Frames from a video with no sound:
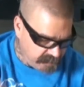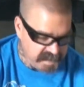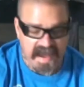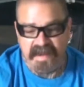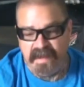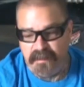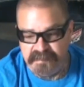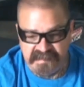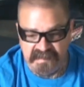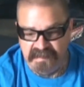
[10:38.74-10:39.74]
we had an
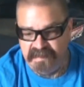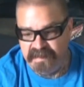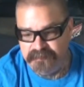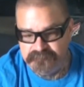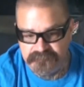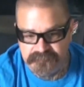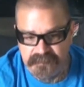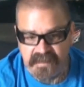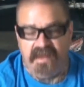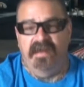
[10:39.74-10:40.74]
opportunity.
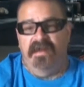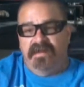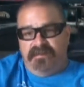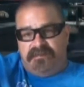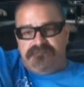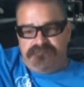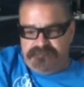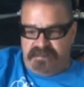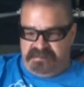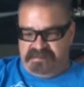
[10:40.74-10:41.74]

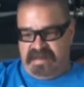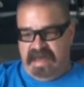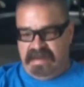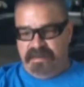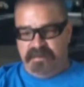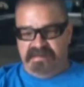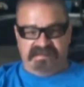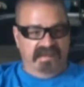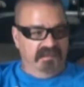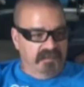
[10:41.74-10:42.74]
There's a guy named
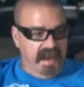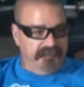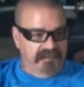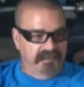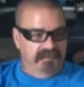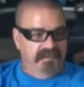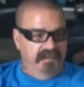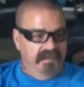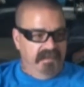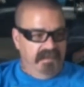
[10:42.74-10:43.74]
SL, a rapper.
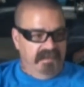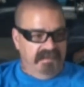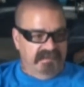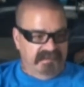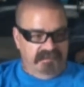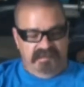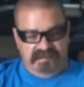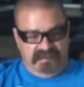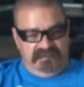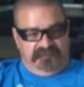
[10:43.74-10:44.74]
He's
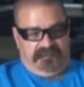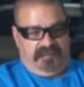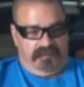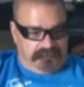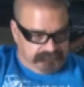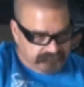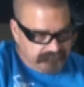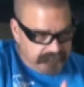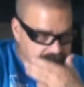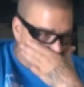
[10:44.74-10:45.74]
originally from
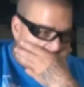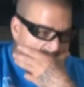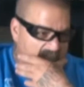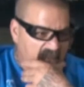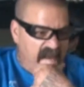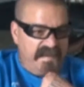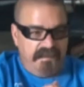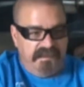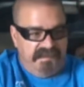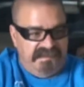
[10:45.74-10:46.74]

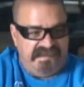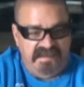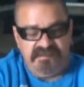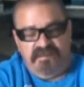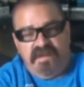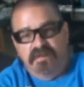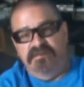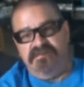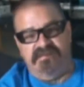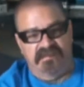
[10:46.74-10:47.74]
the Central
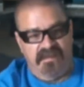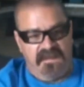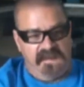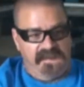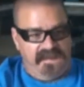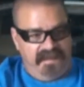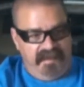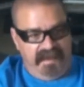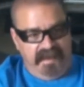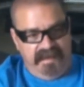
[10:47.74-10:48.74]
Coast,
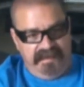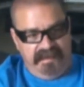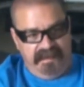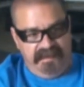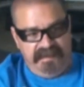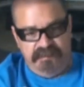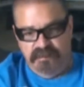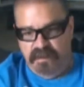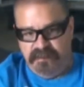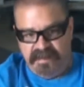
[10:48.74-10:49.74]
and he
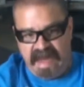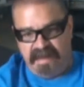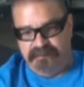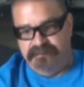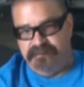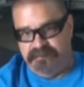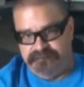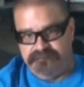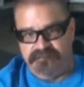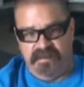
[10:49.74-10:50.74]
grew up with Adam.
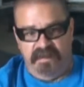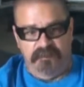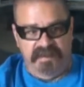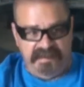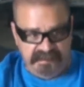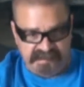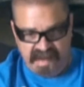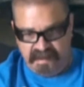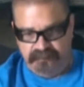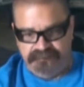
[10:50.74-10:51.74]
Everybody knows
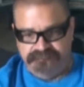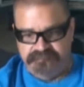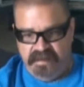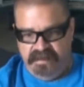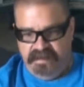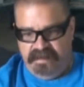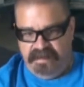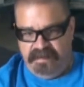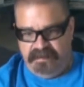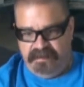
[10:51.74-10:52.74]
Adam.
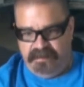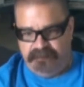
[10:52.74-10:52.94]
And